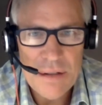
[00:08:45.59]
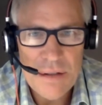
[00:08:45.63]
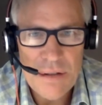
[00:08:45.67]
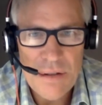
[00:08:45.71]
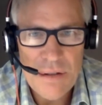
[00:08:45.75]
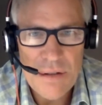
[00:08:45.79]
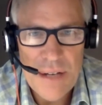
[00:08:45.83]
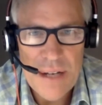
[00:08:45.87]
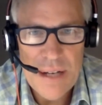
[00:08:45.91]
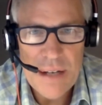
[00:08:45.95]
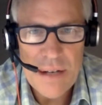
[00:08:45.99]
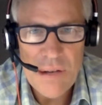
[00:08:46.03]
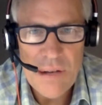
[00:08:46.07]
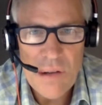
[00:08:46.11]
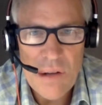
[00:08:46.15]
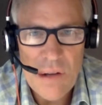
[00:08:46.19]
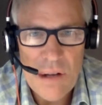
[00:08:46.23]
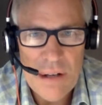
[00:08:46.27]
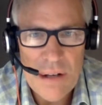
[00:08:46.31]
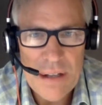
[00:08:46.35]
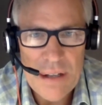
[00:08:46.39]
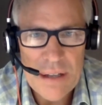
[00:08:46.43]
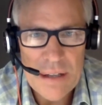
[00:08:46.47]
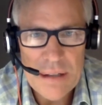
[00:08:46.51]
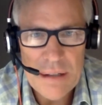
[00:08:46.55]
to that
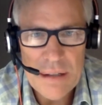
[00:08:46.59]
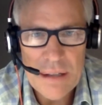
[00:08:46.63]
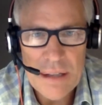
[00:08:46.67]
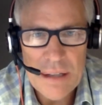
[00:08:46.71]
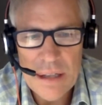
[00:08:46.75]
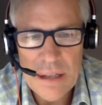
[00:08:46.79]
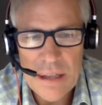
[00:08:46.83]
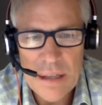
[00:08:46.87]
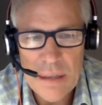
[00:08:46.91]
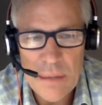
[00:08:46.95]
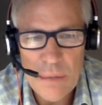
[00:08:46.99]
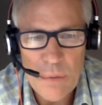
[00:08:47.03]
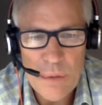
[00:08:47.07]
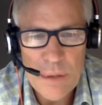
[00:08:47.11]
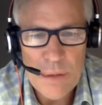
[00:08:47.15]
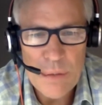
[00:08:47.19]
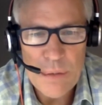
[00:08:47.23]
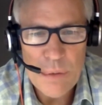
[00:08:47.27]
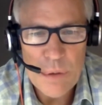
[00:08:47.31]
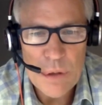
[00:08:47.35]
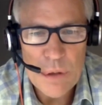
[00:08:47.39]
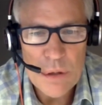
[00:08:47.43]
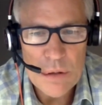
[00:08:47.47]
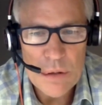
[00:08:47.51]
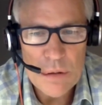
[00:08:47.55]
client and
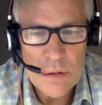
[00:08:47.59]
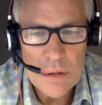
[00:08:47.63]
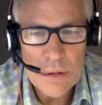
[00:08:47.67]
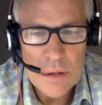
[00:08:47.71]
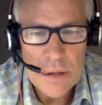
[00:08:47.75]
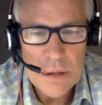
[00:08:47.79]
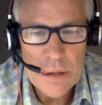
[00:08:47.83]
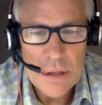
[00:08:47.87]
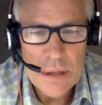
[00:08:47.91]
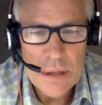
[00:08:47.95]
we'll